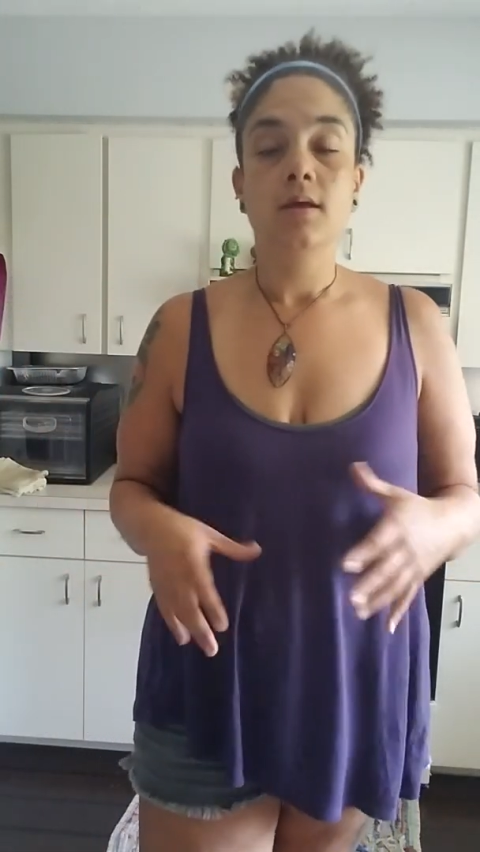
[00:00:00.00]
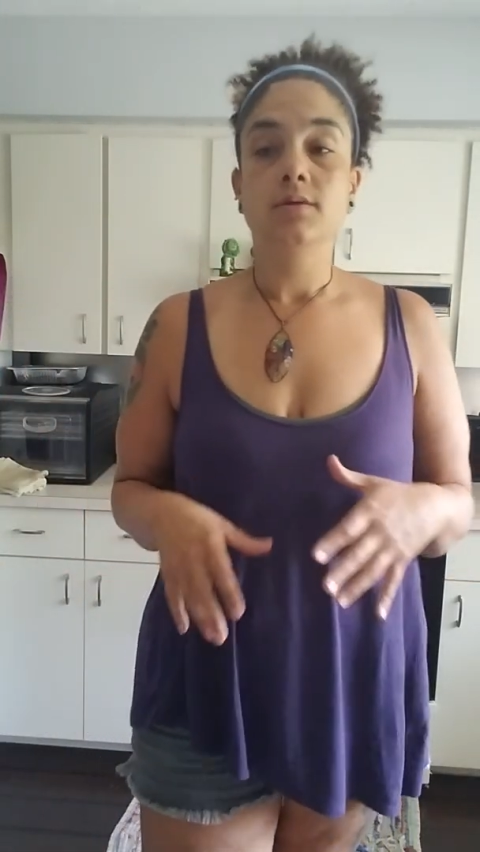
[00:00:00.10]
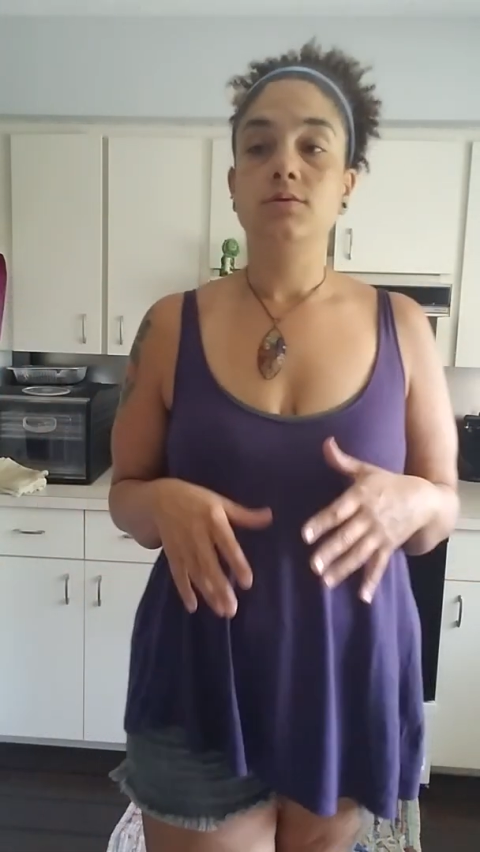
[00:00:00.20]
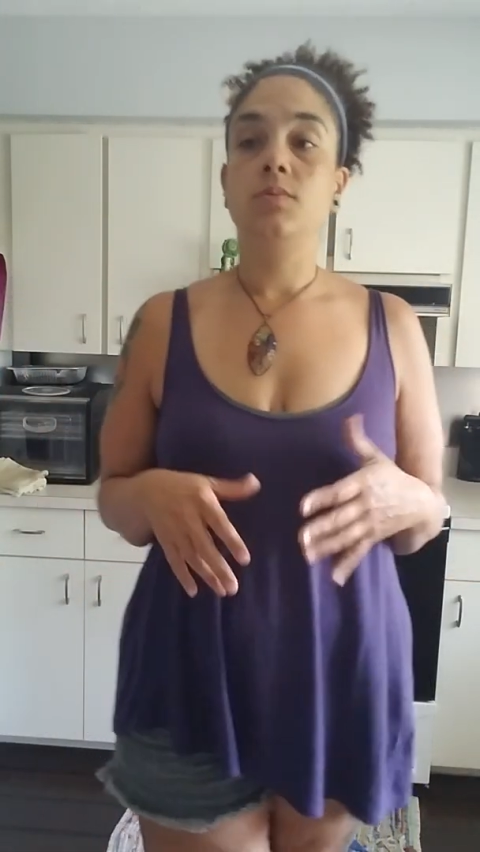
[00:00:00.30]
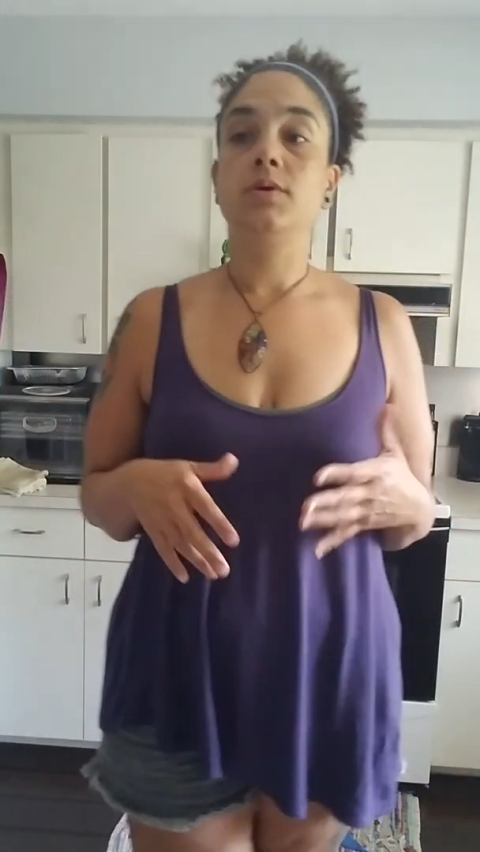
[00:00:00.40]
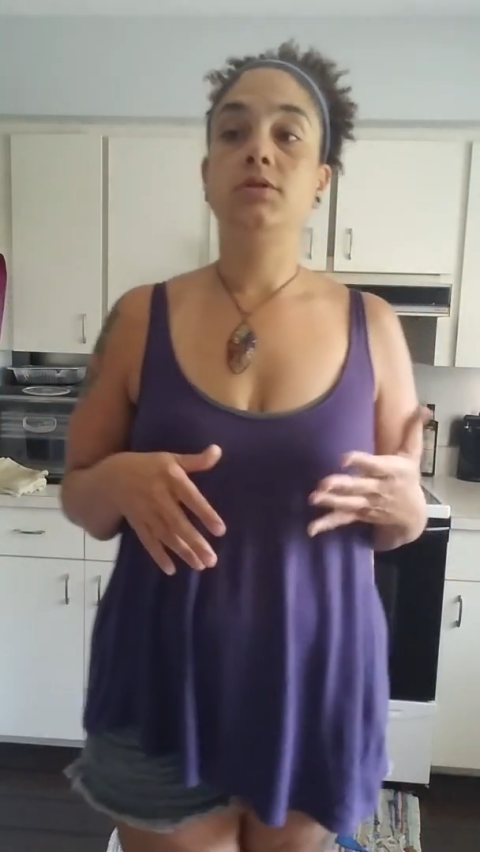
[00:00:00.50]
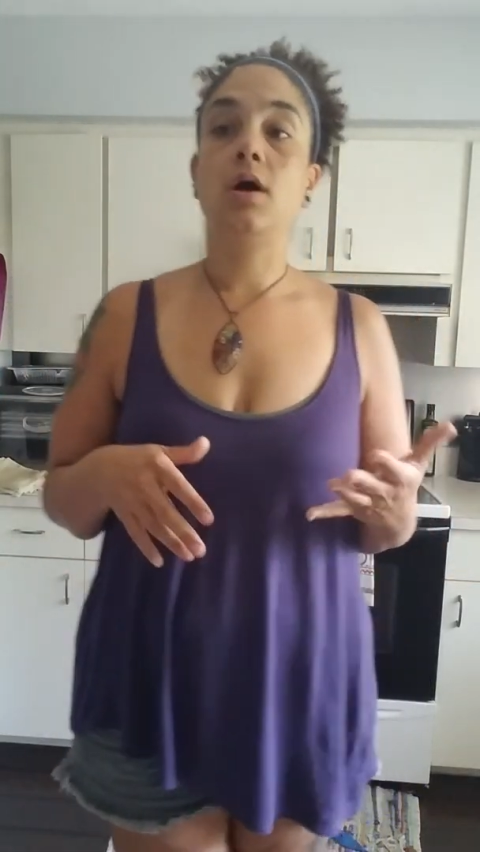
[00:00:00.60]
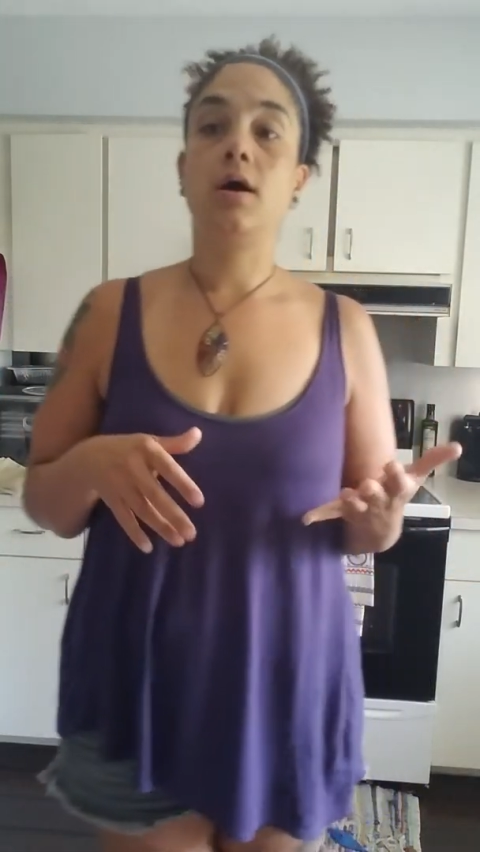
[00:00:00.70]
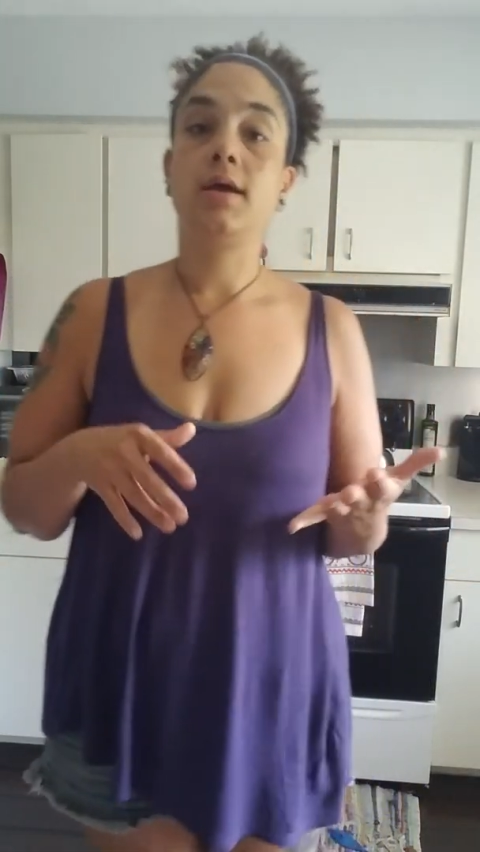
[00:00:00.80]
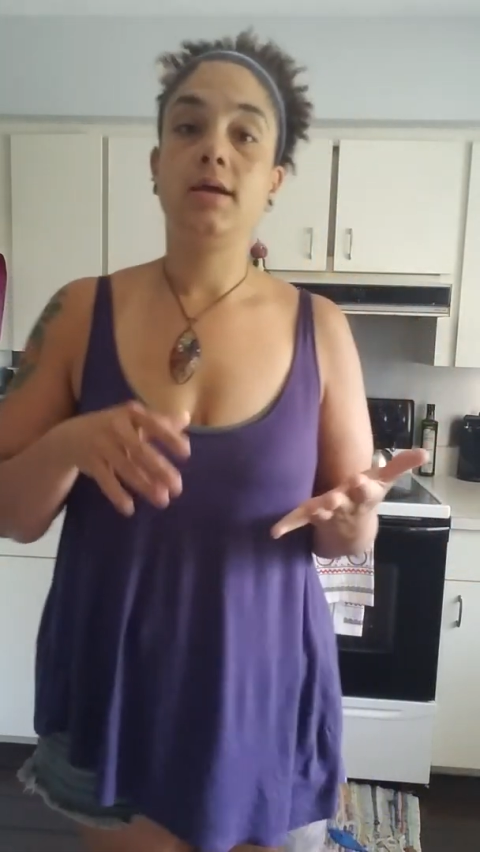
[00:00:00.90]
So we're
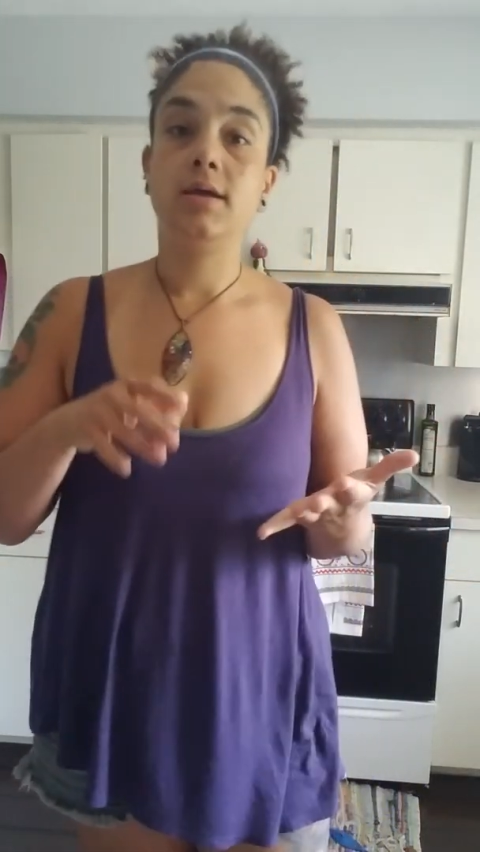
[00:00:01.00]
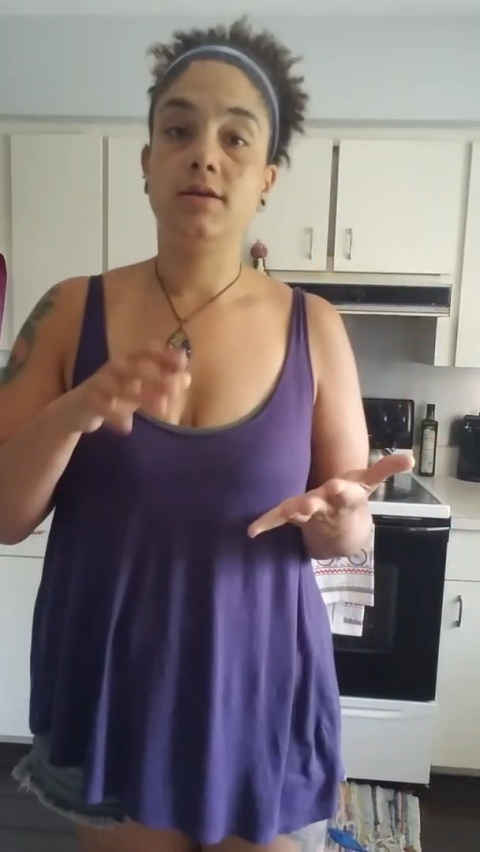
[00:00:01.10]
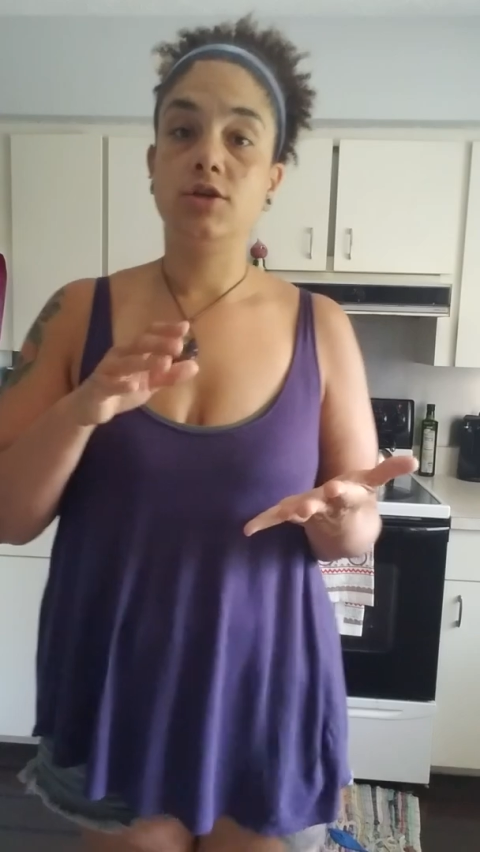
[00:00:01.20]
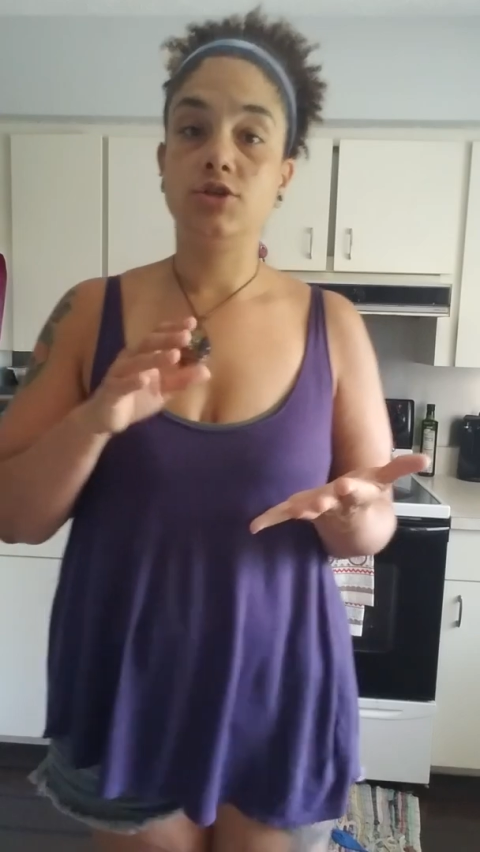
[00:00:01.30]
talking